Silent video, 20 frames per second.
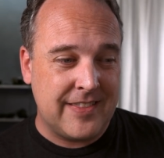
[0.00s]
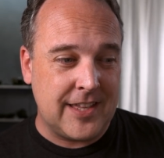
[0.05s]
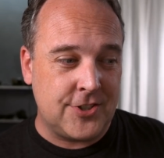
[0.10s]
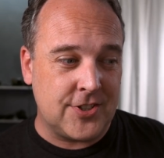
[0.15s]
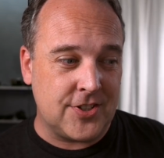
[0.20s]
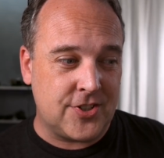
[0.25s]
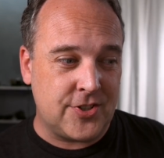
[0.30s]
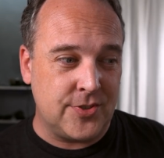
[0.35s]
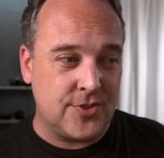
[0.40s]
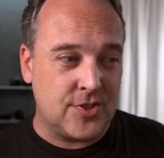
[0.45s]
that
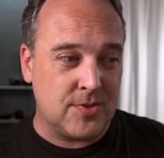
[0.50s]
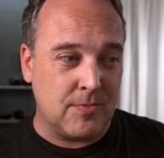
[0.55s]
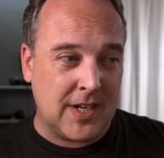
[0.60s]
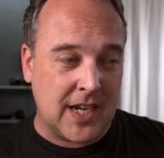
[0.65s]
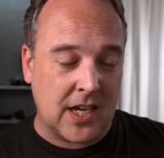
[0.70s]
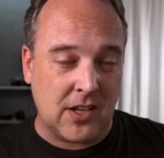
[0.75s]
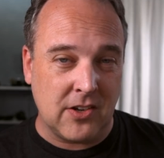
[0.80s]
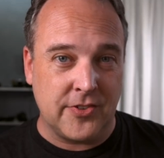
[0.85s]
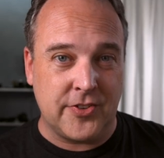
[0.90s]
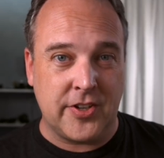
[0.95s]
just do some
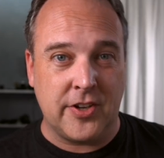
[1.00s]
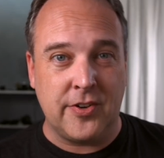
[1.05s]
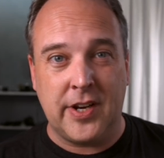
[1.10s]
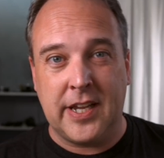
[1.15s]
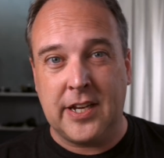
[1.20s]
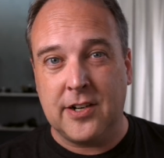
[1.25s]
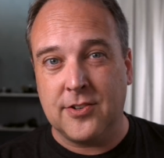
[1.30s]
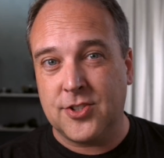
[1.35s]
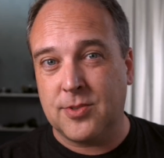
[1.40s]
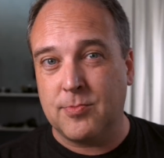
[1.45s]
color
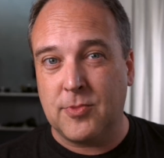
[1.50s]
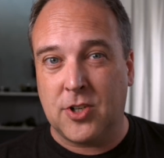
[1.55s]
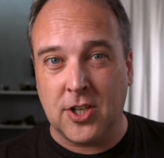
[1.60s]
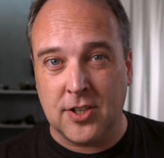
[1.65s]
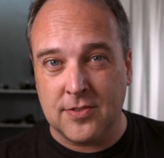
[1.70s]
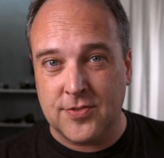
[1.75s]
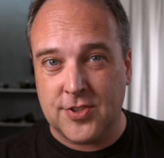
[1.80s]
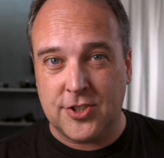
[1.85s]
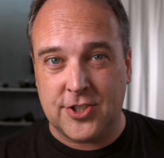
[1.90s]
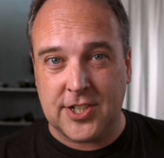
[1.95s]
toning or some
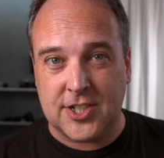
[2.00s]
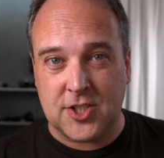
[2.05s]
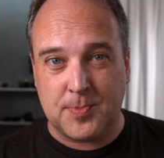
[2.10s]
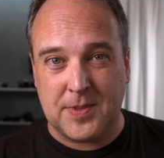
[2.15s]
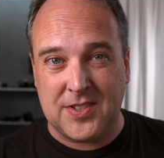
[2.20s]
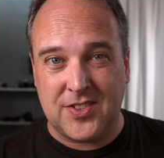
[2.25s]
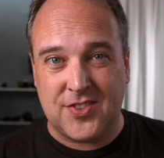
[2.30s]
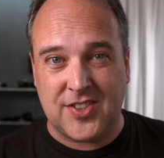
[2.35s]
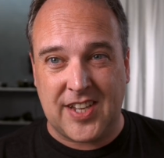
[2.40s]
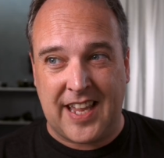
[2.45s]
curves
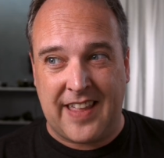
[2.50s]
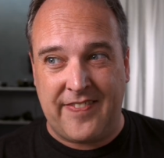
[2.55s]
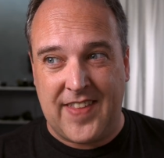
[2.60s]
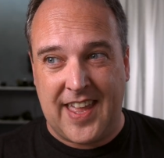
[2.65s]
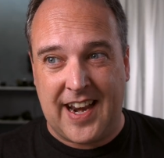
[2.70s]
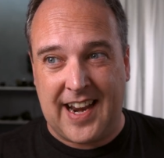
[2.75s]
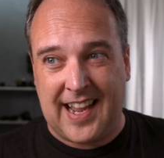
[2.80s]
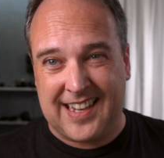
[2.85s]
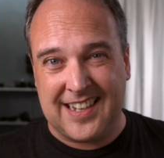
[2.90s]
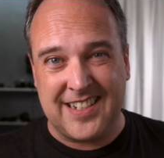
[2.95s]
adjustments. And
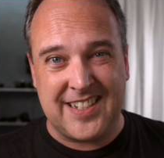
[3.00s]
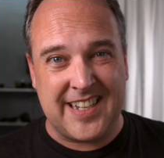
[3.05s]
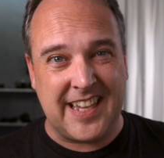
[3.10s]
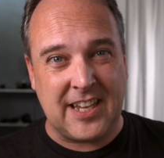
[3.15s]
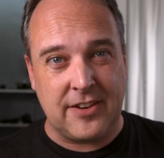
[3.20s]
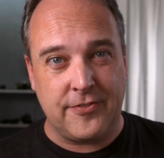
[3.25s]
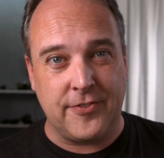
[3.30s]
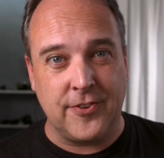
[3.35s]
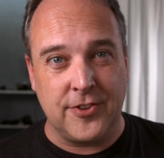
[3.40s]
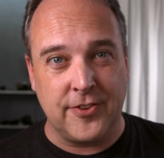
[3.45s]
then I can
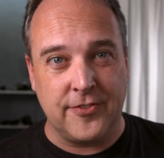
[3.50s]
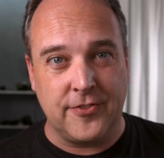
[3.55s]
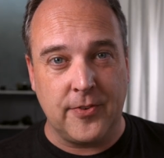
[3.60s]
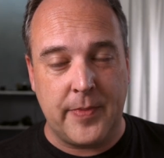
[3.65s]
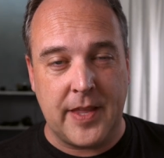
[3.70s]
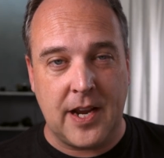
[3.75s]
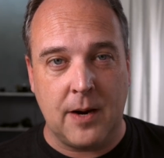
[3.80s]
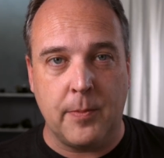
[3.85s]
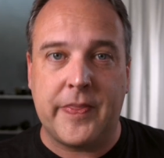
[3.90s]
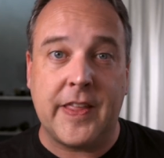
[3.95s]
take it further
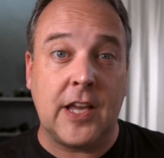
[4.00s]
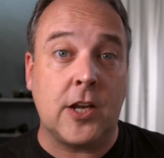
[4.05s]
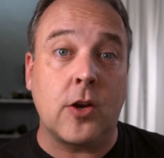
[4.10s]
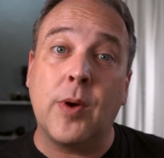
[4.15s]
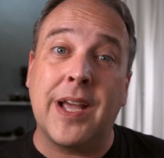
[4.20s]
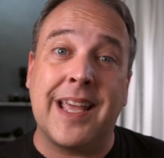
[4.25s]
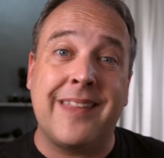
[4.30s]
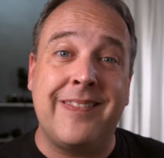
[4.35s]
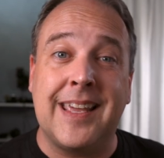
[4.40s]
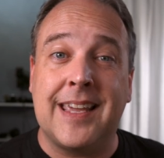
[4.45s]
from there. But they
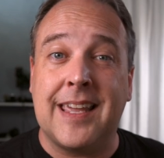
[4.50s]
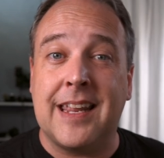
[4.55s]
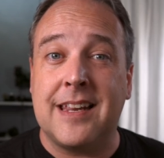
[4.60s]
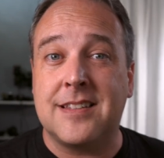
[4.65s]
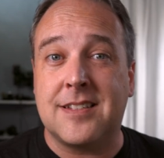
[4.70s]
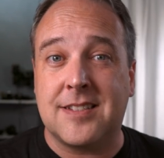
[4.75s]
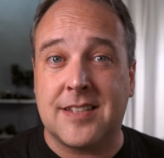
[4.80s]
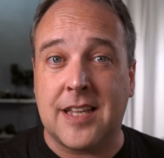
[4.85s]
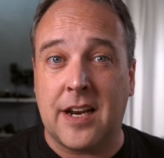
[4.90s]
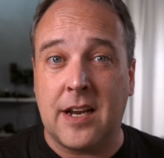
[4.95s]
go ahead and they get
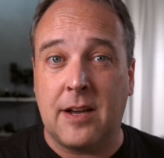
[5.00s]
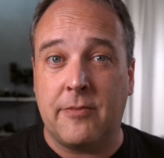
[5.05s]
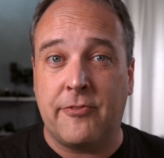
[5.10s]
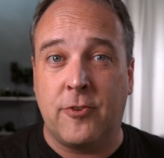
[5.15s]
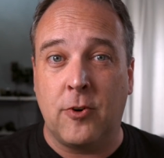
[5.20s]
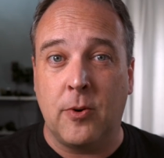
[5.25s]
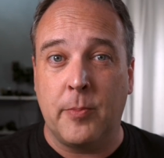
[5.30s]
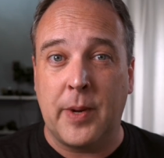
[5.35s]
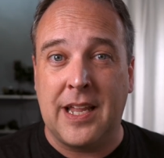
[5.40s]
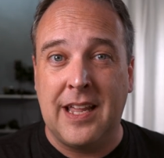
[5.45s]
it set
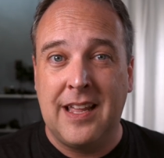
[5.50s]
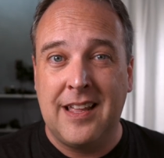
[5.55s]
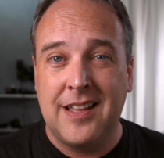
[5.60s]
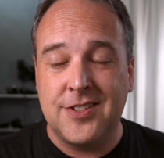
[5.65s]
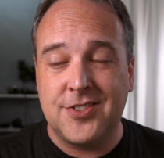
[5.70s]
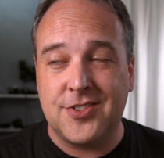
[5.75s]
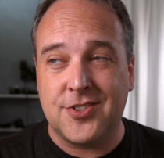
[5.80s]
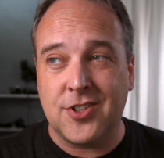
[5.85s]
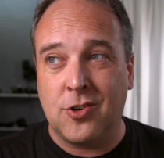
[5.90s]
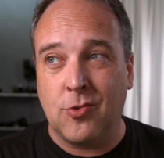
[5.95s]
up for me.
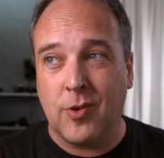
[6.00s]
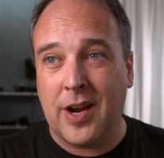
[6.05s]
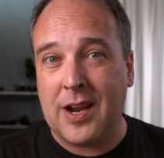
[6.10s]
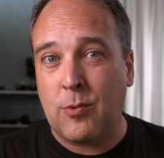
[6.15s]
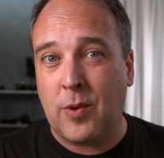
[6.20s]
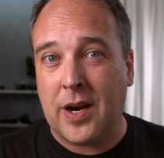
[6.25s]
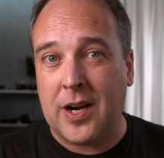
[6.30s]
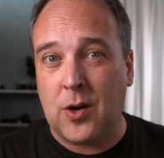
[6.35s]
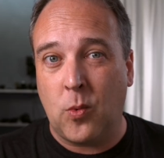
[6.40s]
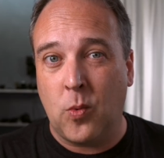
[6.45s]
This is a
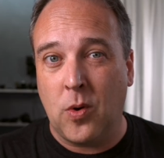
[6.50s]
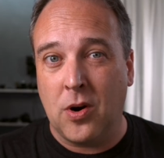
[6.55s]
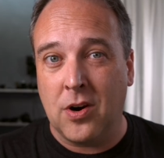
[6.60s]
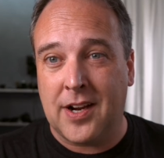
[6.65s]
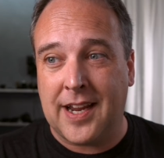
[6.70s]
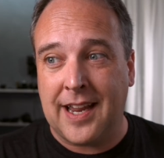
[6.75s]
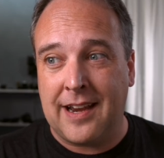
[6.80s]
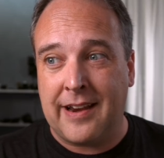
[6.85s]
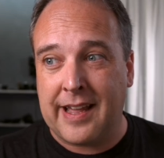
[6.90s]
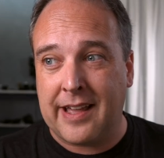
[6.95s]
great way to
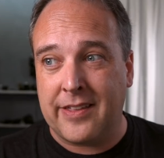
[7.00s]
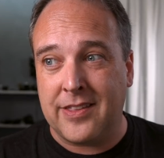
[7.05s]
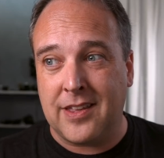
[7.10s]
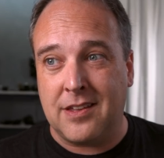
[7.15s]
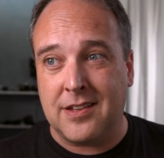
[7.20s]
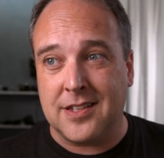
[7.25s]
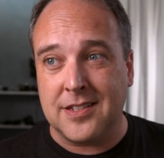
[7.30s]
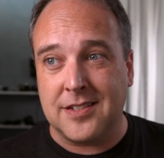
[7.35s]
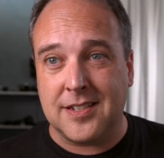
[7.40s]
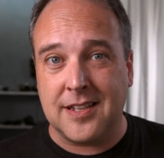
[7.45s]
work. And now that
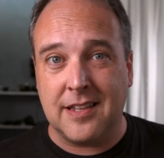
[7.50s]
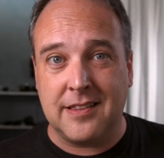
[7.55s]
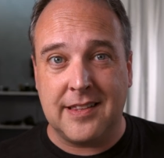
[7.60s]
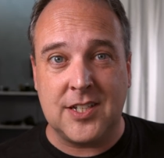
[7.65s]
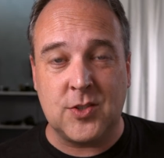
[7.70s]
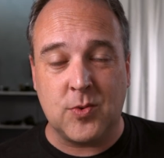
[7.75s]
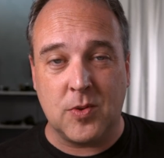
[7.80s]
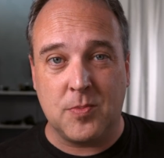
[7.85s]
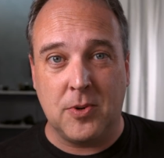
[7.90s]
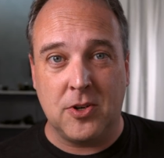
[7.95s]
you can sync
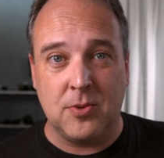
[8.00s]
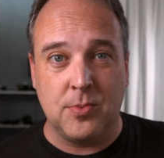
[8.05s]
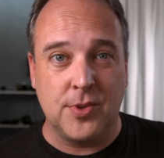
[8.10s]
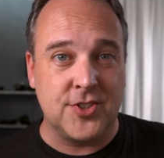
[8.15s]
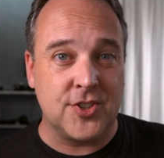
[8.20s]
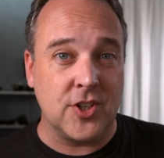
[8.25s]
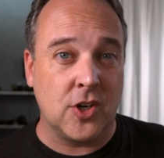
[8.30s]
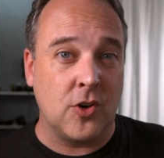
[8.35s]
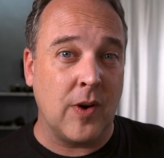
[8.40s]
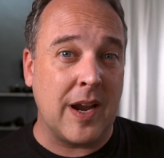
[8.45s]
these with mobile,
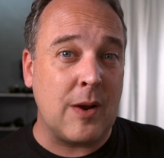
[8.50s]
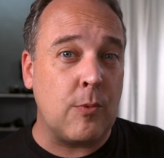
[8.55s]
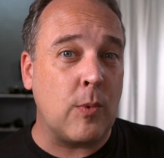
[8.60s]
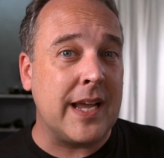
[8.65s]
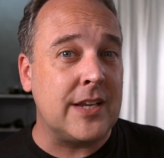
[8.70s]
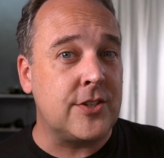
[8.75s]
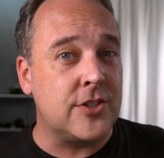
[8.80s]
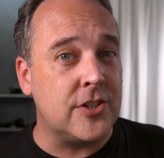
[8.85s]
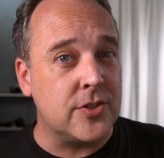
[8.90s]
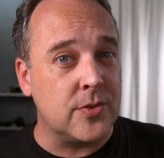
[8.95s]
it's a great
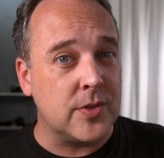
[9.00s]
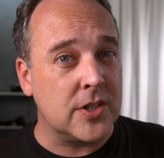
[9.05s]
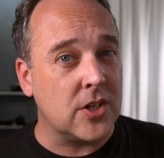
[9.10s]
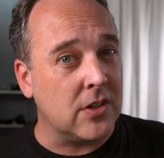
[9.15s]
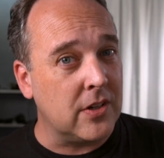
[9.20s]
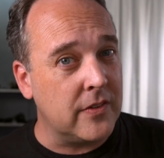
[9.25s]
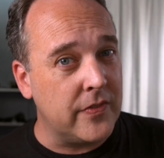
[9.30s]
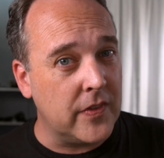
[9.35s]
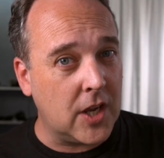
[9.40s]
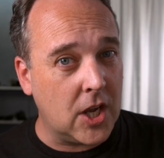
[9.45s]
way to do it
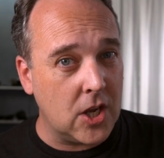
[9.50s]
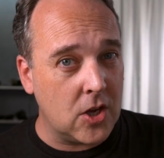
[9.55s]
on the